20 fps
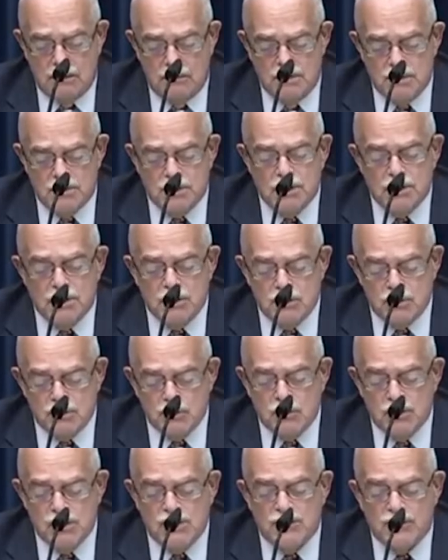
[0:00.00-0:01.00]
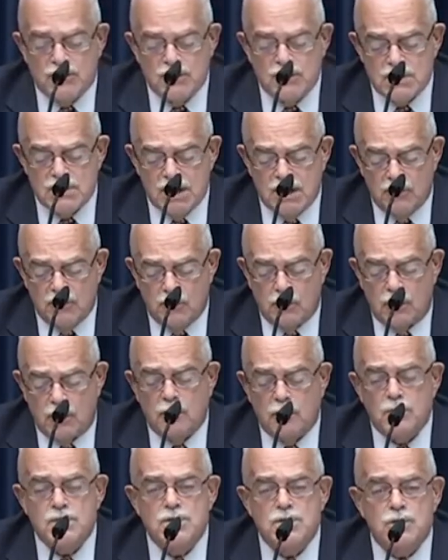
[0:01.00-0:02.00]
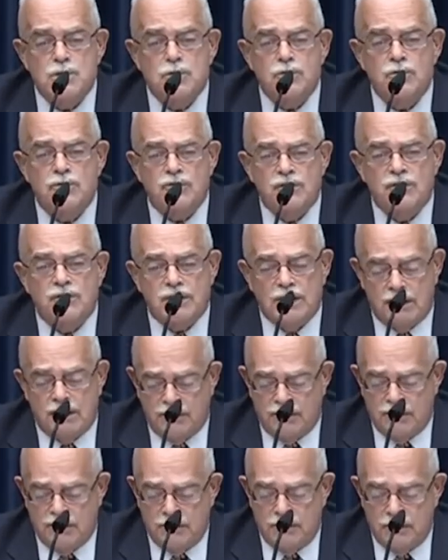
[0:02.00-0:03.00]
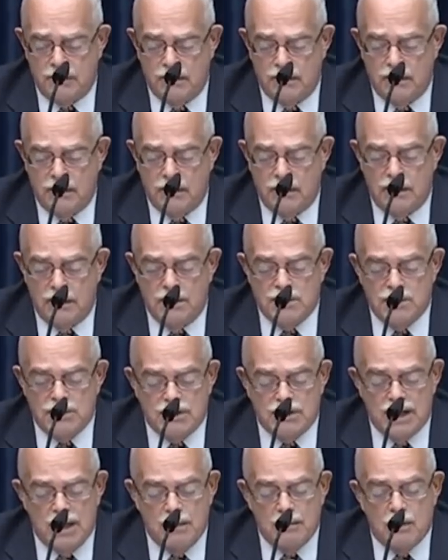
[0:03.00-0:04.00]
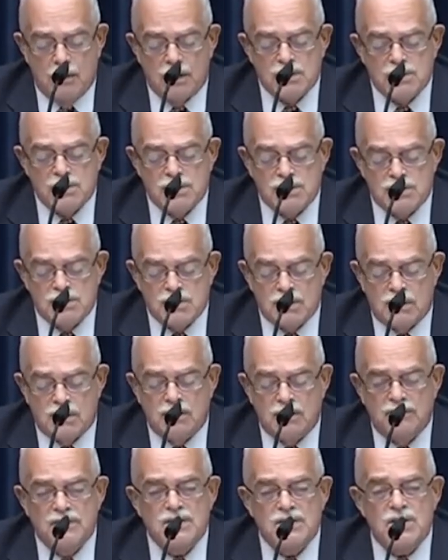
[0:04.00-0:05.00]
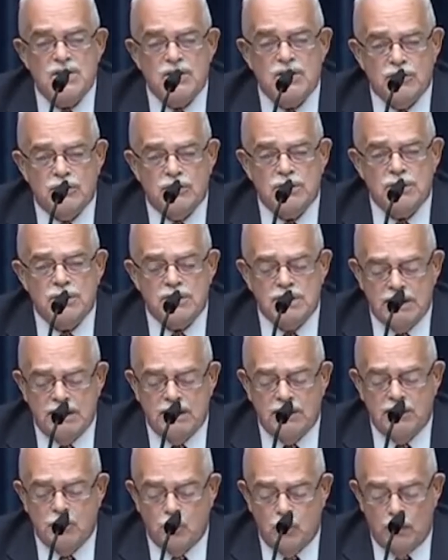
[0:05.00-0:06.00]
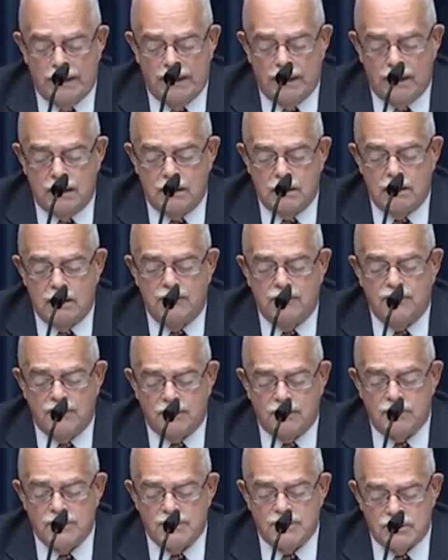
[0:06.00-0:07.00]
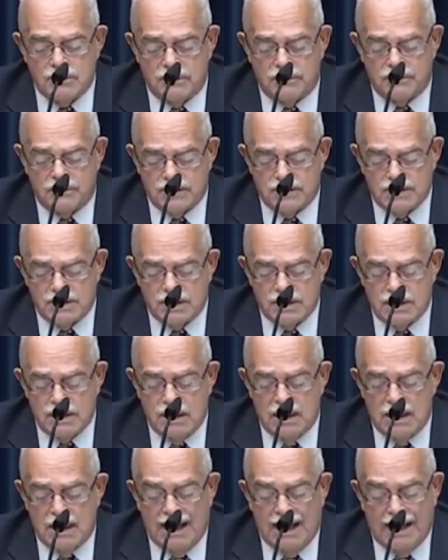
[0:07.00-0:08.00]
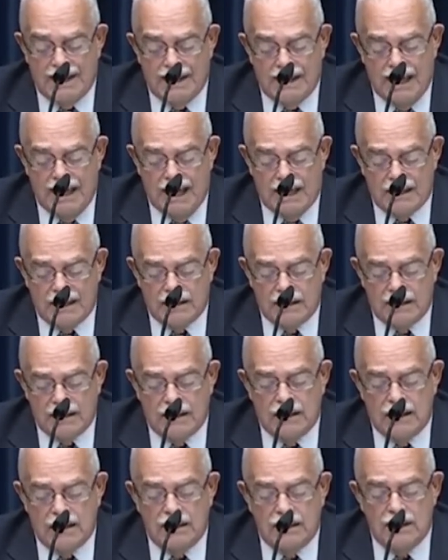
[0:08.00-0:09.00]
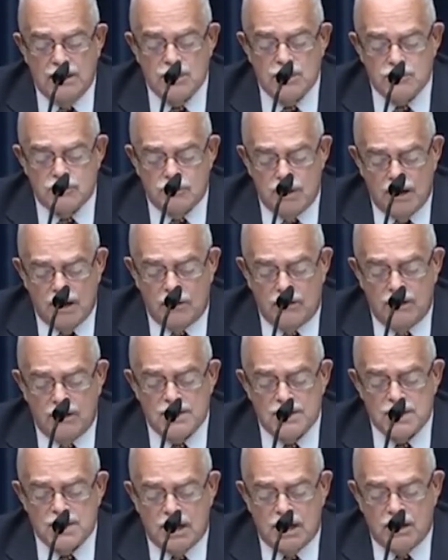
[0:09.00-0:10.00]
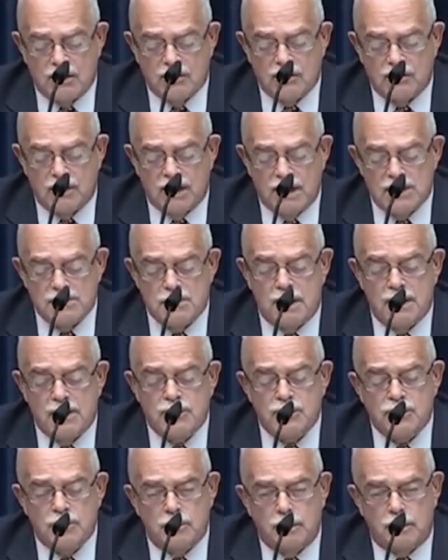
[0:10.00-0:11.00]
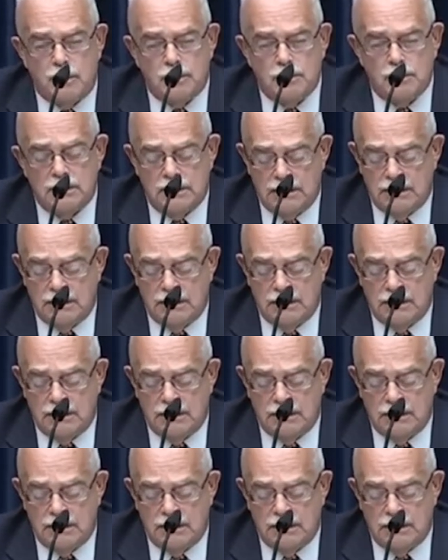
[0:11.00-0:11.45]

Mr. DeJoy's first day of work was June 15th. Today marks the start of his 13th week of federal service, and yet his record is characterized by tumult,